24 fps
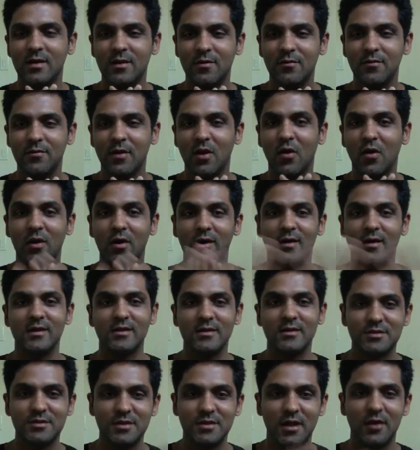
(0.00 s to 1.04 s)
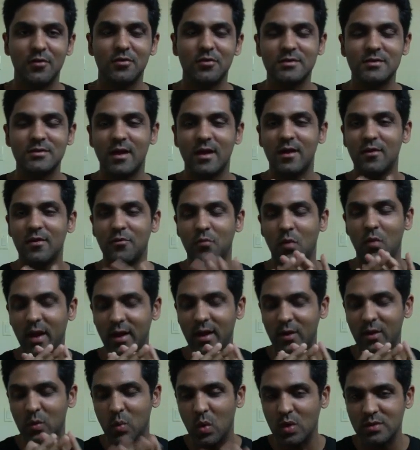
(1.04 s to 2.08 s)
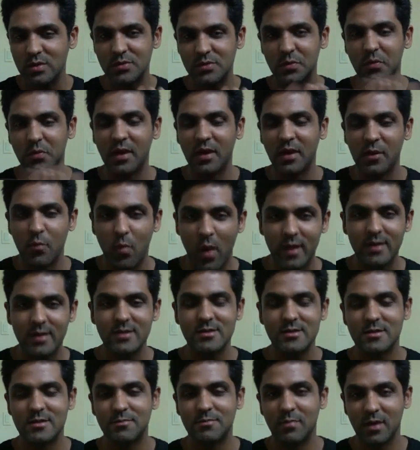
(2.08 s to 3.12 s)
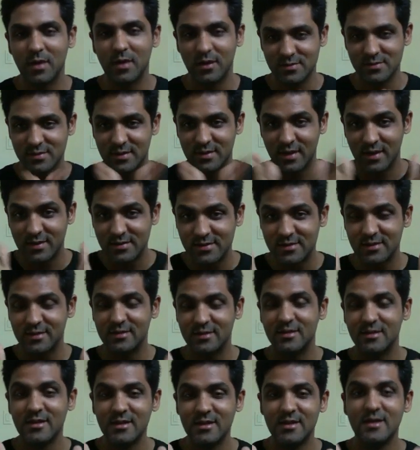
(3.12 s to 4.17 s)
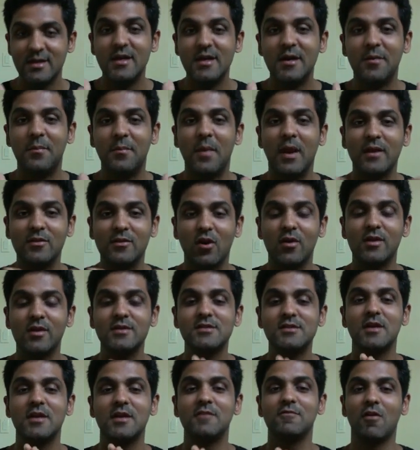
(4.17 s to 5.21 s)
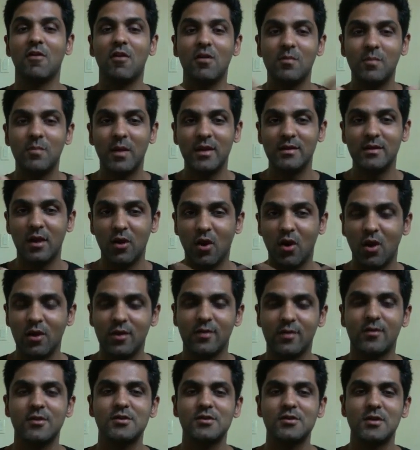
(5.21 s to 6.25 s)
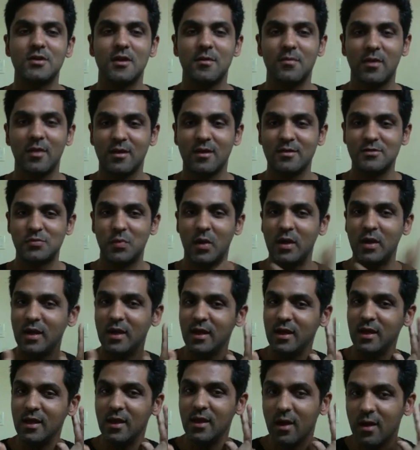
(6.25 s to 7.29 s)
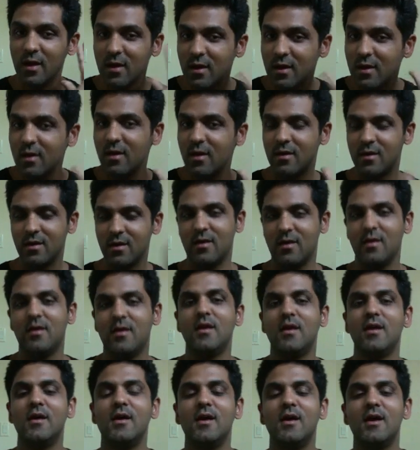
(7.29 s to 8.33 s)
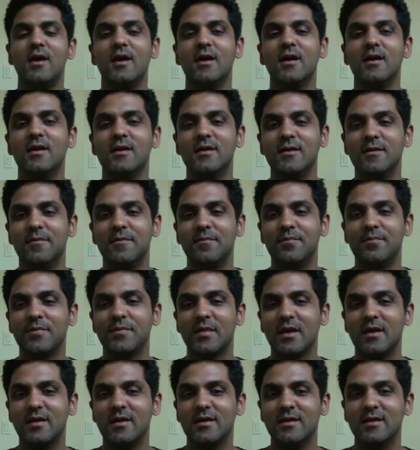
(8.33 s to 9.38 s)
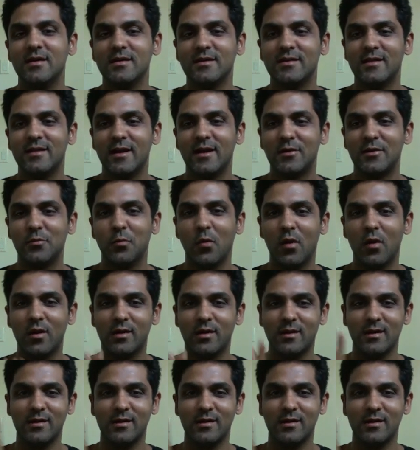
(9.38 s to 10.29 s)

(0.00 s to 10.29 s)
we call it a shadow side, why it was totally vanished, because there is a mythology involved by the Lord Krishna. Because when he heard that what